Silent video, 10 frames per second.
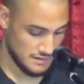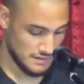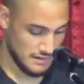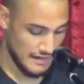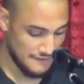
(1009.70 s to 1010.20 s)

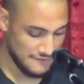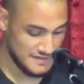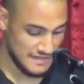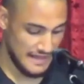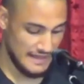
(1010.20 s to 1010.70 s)

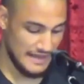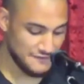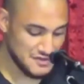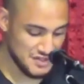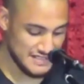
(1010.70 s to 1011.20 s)

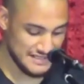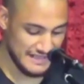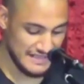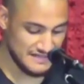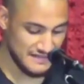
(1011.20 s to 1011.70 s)
Emphasizing
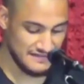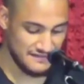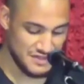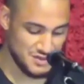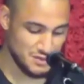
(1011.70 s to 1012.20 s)
the
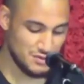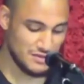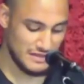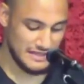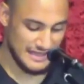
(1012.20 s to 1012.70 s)
individual
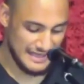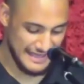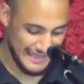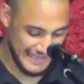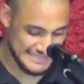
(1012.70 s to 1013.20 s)

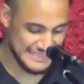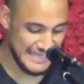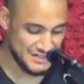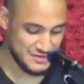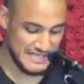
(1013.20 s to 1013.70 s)
is
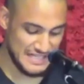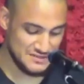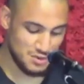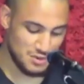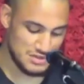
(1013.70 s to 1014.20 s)
dangerous, as
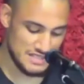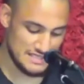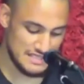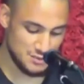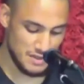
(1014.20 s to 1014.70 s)
Paul says,
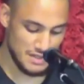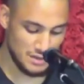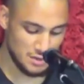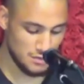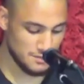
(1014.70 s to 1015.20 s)
as we are not
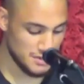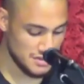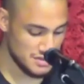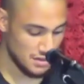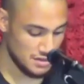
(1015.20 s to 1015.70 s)
to abuse
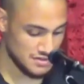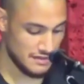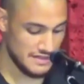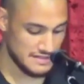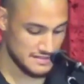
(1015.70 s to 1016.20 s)
God's grace.